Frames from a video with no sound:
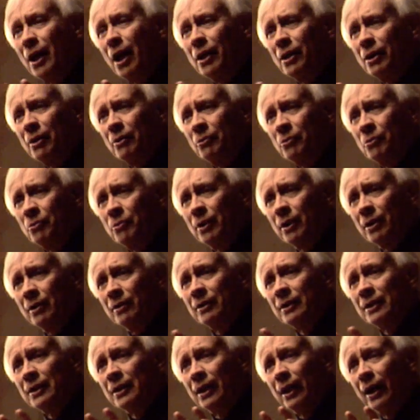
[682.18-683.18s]
piano where
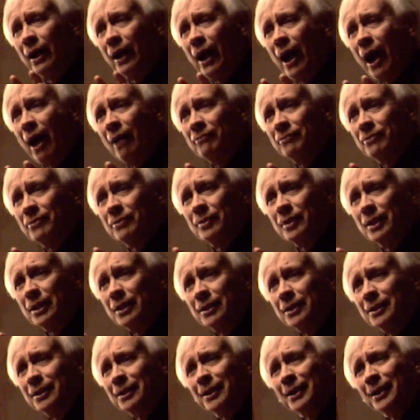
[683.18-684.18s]
half of
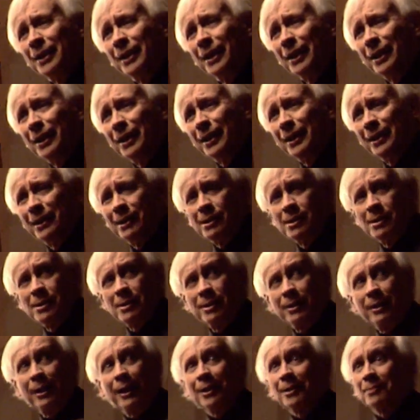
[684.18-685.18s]
the
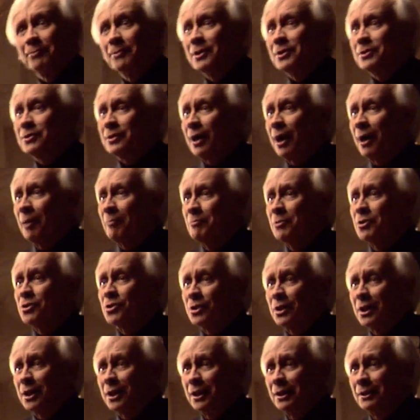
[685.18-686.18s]
elements are
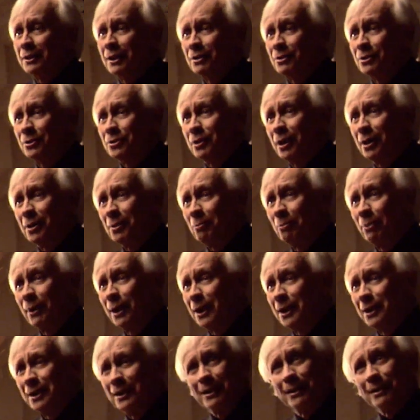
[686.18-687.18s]
missing, and then you try to
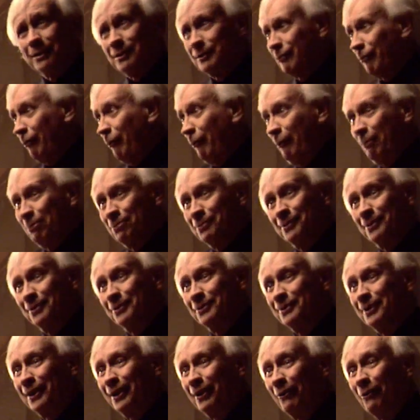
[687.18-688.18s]
play it, and it's
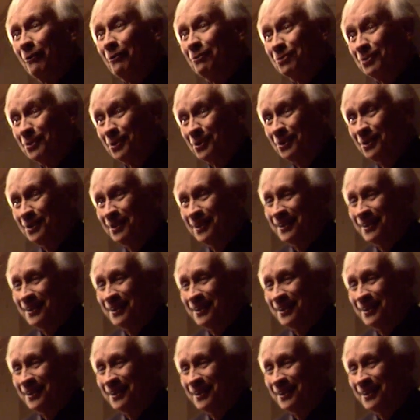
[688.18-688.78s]
absolutely awful.